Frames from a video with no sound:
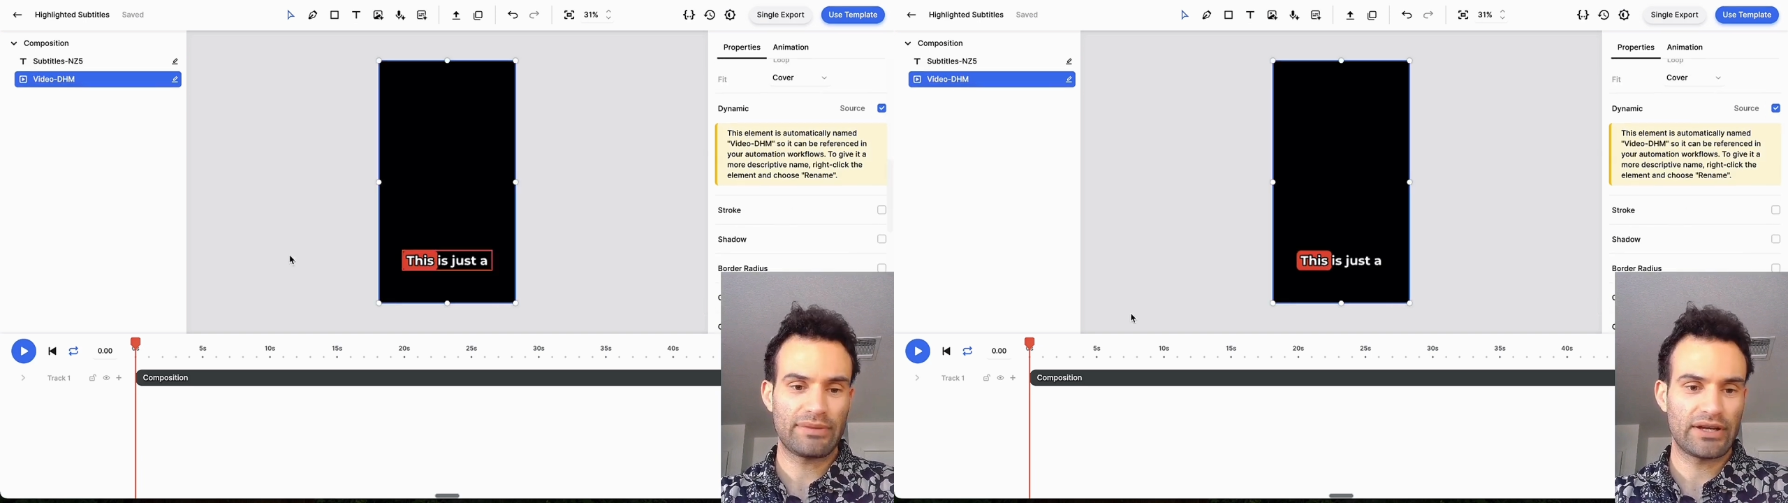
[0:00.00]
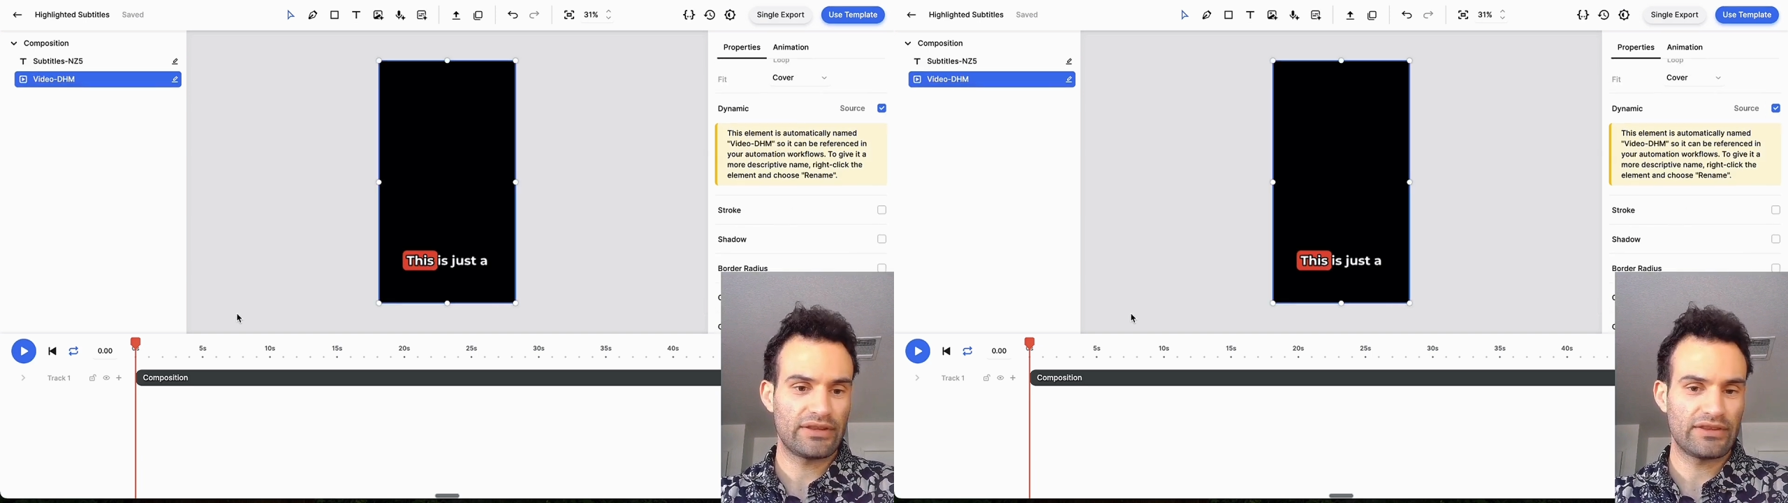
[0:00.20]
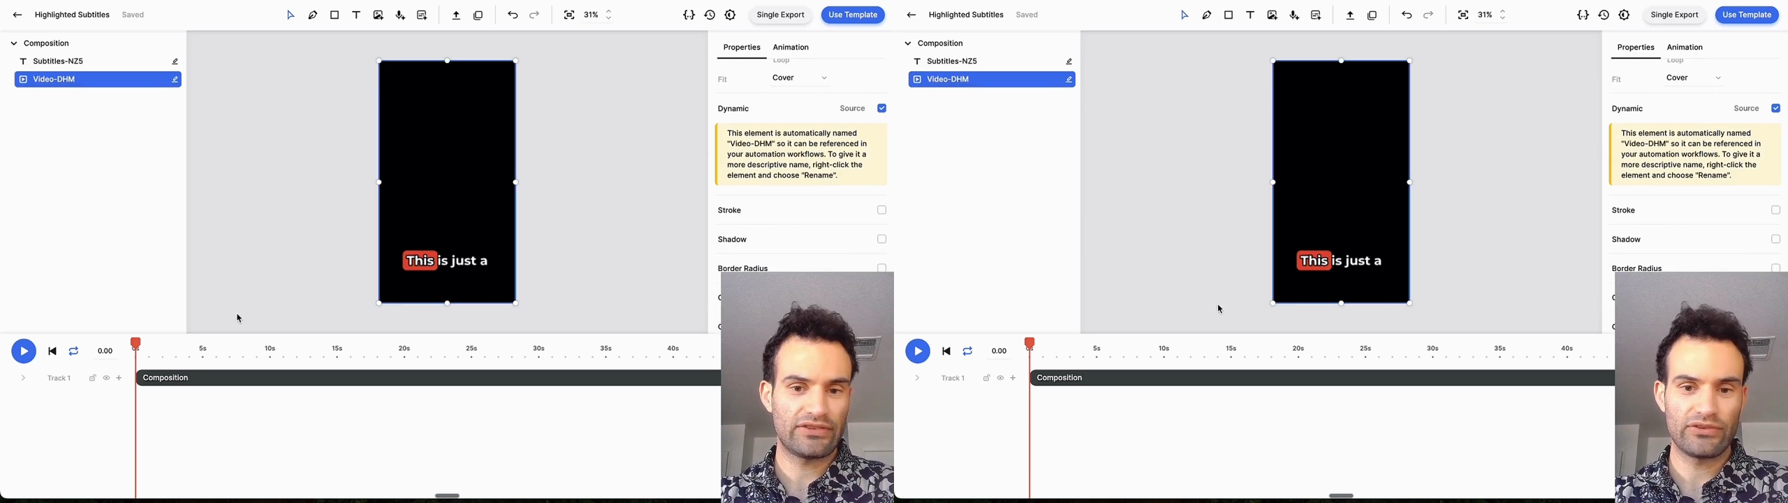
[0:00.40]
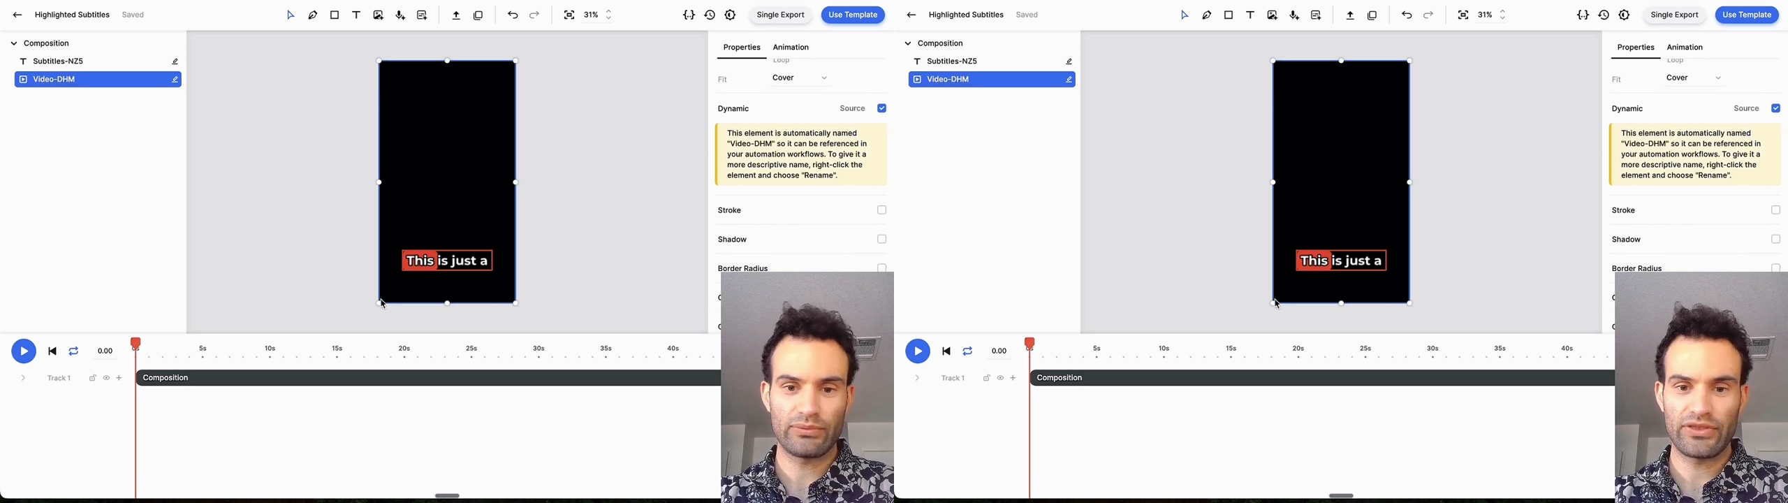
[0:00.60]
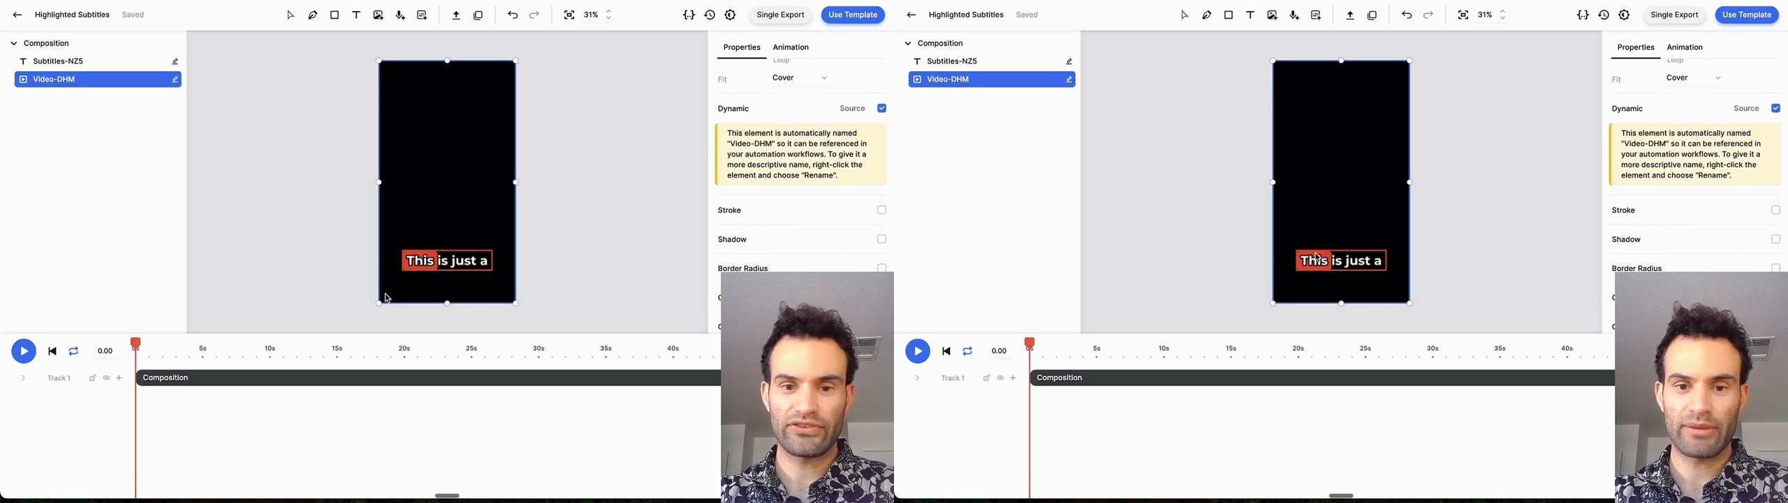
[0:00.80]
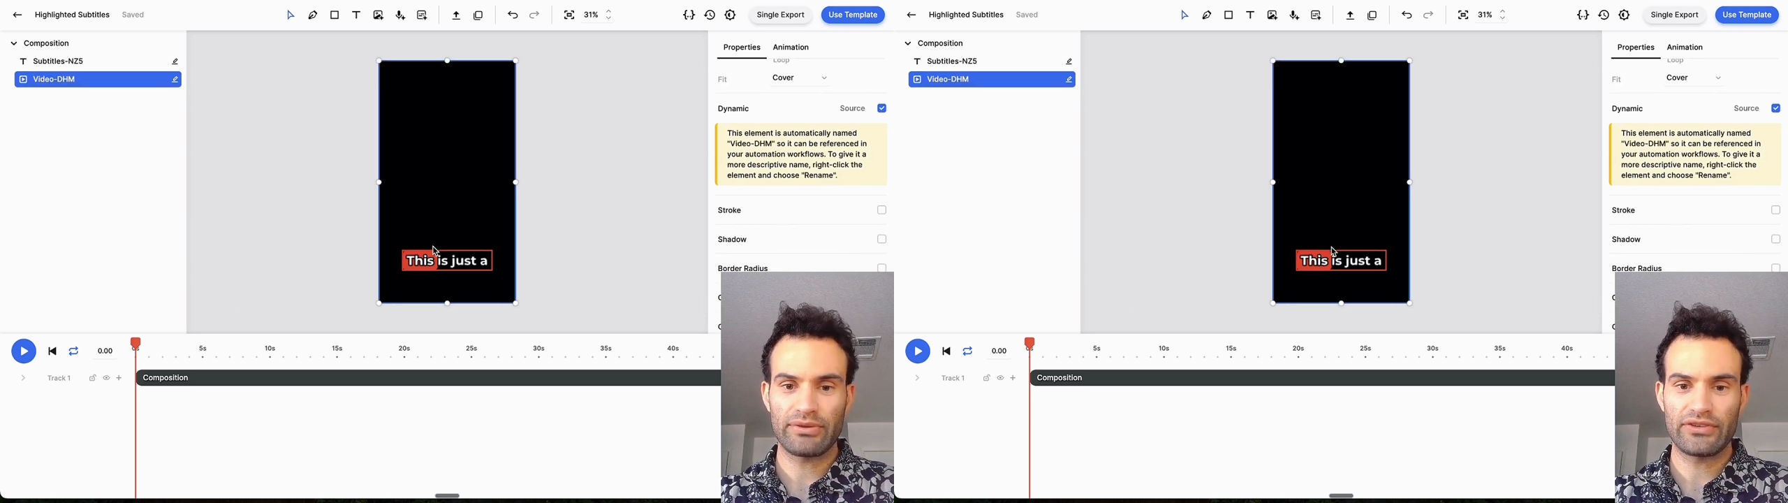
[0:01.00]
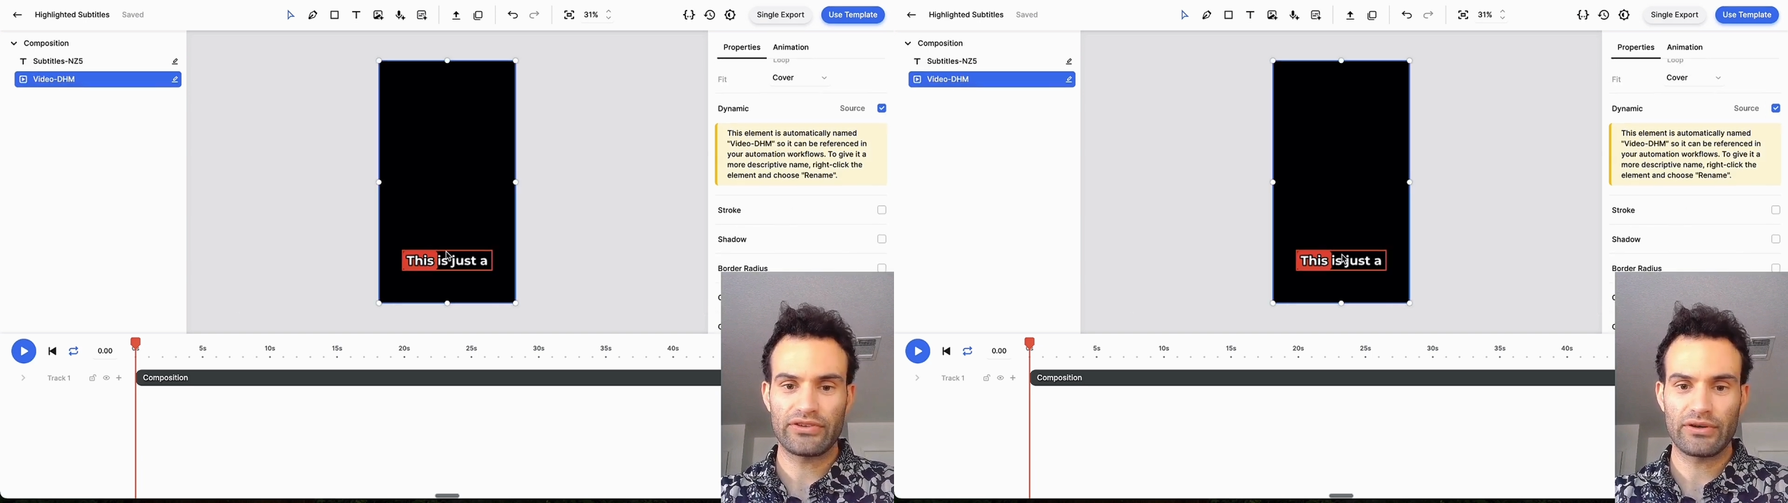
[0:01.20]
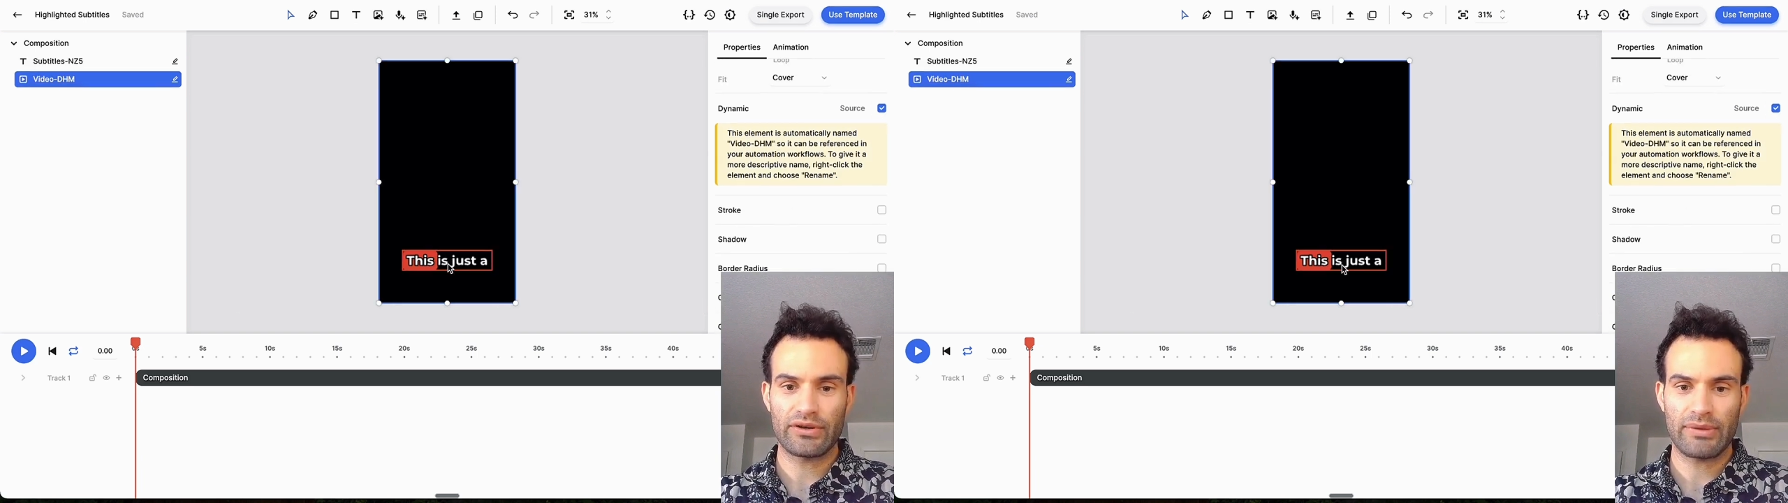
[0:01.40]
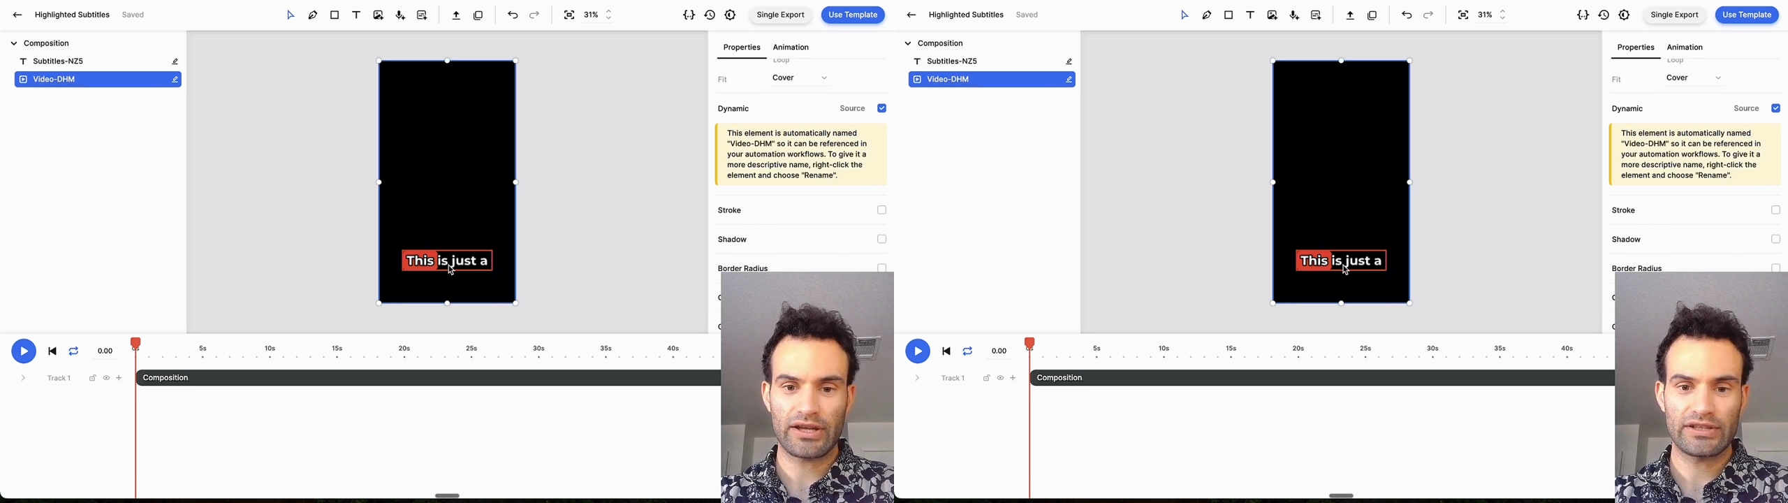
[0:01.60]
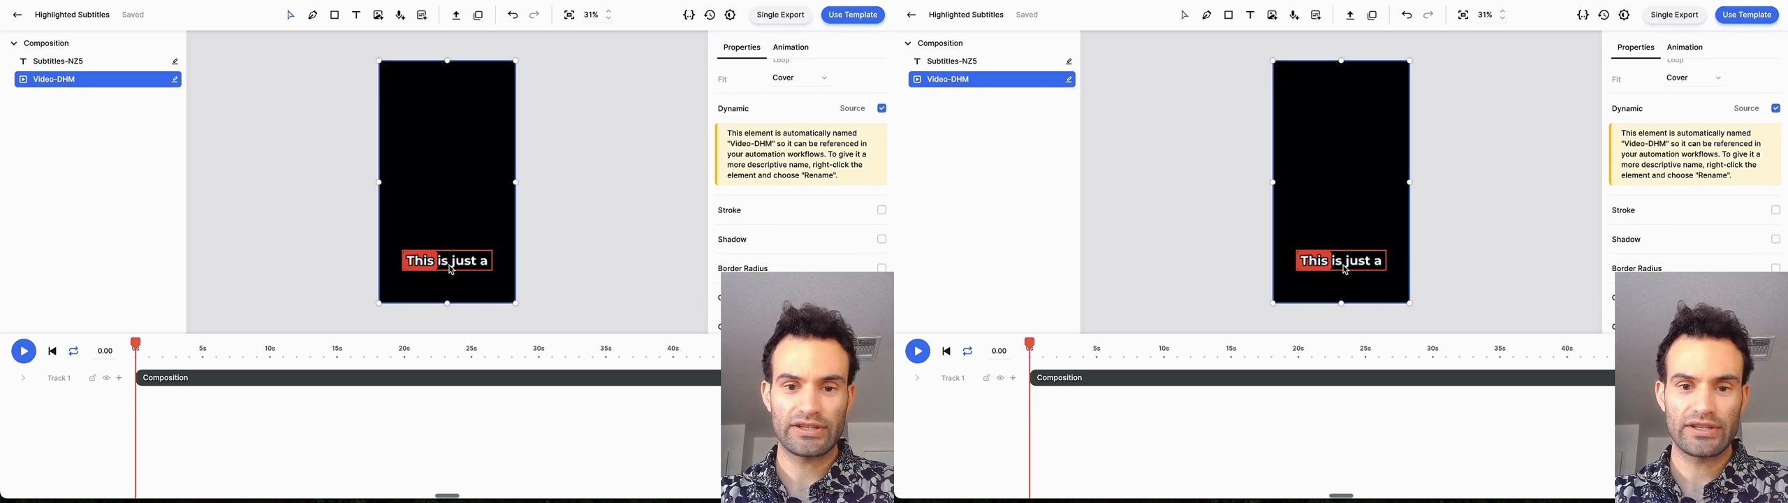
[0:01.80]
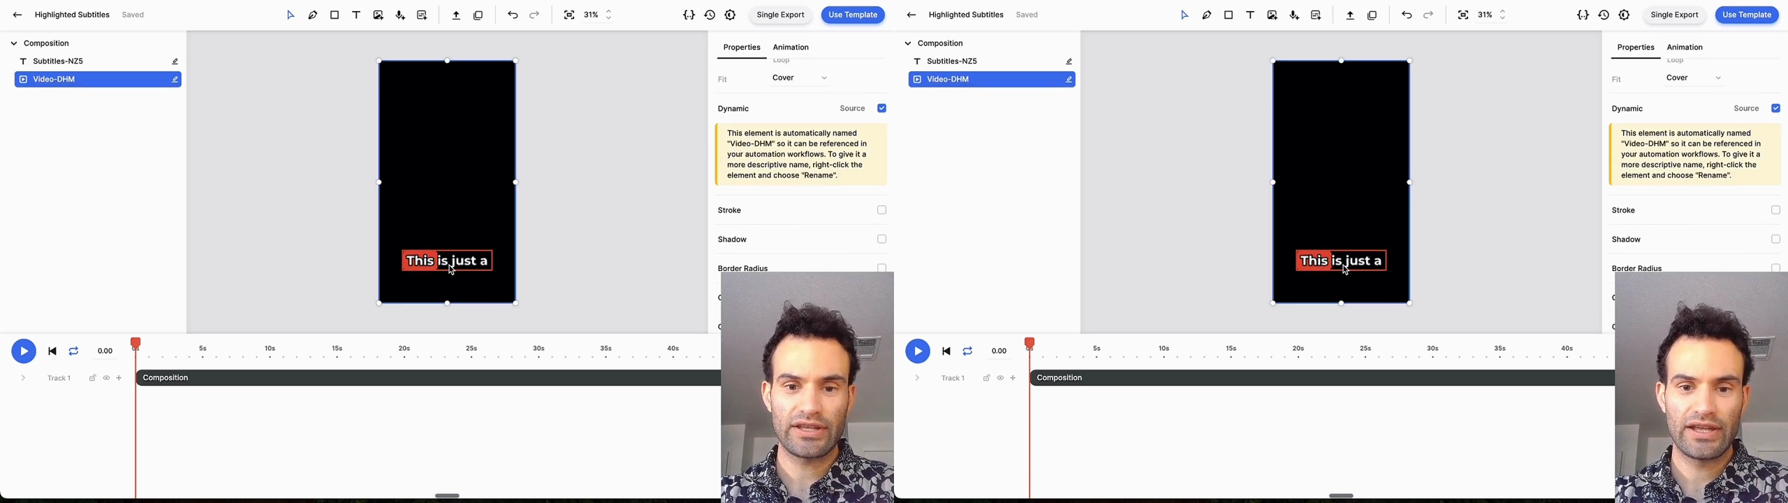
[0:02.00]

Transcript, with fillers: but this is with the template, so automatically.